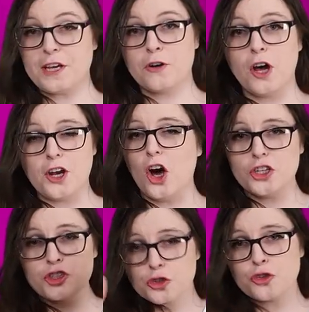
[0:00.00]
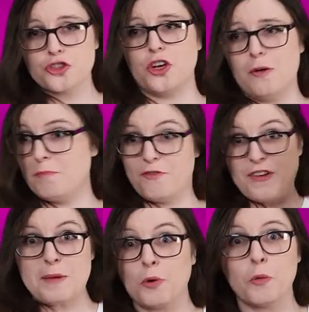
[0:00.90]
figure out how to do some
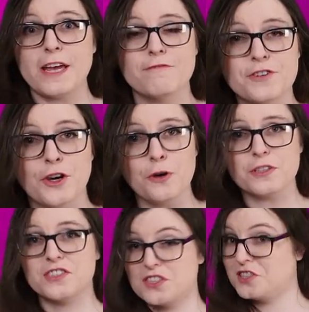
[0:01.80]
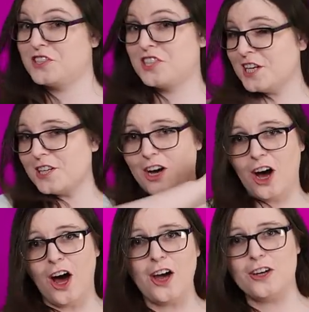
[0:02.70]
vaporwave ghosts? Dana
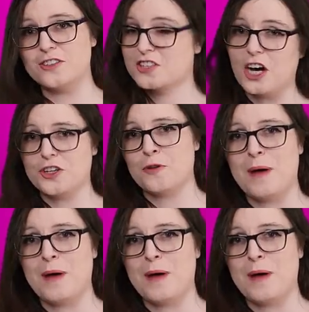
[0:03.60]
Hoyle's got your